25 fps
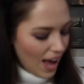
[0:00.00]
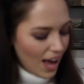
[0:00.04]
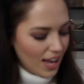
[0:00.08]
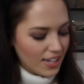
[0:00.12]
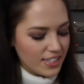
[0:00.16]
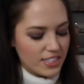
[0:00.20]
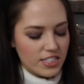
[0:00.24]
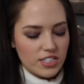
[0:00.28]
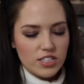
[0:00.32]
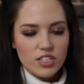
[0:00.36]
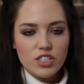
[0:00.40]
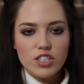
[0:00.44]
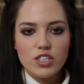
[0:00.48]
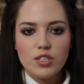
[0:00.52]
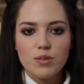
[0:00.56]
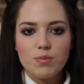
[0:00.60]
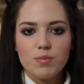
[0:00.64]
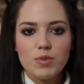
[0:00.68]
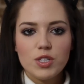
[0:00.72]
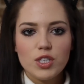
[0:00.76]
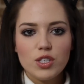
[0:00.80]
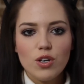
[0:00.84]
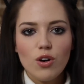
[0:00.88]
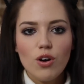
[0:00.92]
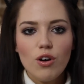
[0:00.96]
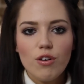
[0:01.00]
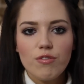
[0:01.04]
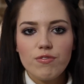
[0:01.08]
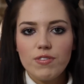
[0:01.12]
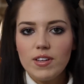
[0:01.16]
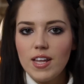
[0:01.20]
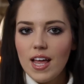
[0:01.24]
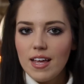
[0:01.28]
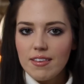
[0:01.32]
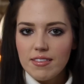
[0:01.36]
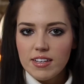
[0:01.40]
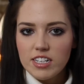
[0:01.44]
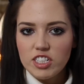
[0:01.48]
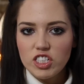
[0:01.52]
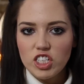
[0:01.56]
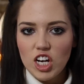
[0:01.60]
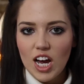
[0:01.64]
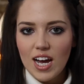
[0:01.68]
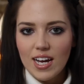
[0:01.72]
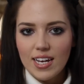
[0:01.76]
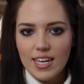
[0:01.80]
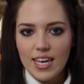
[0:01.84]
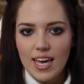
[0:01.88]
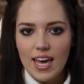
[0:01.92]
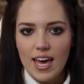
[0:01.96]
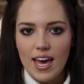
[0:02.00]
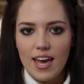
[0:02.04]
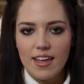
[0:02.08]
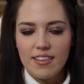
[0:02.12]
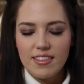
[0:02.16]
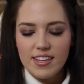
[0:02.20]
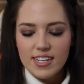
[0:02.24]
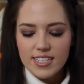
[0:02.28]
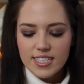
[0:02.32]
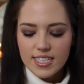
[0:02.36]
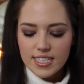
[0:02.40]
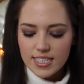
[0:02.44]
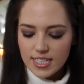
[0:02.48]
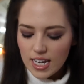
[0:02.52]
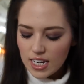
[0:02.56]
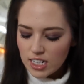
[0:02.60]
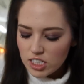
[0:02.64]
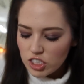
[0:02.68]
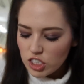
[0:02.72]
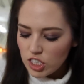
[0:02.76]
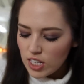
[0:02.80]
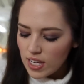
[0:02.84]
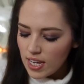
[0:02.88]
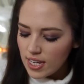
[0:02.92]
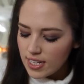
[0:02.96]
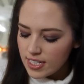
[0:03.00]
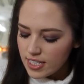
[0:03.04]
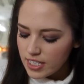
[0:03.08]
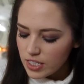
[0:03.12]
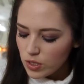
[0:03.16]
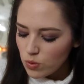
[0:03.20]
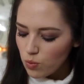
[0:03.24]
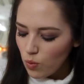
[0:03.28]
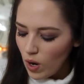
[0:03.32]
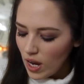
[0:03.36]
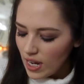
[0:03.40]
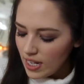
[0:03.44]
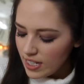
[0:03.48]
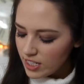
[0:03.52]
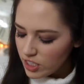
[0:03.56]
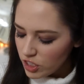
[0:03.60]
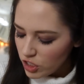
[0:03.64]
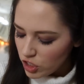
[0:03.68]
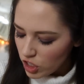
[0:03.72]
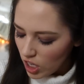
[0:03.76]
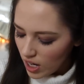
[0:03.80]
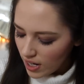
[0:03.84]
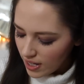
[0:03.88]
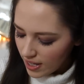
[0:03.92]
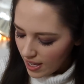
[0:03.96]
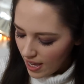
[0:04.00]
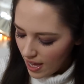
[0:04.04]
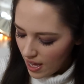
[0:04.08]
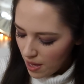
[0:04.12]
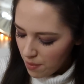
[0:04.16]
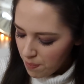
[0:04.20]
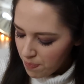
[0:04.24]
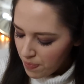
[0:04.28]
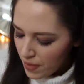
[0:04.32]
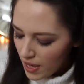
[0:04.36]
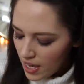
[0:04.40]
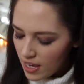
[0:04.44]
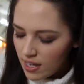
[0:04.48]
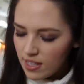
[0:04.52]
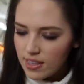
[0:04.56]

And some sort of leather jacket. This is actually a suede jacket.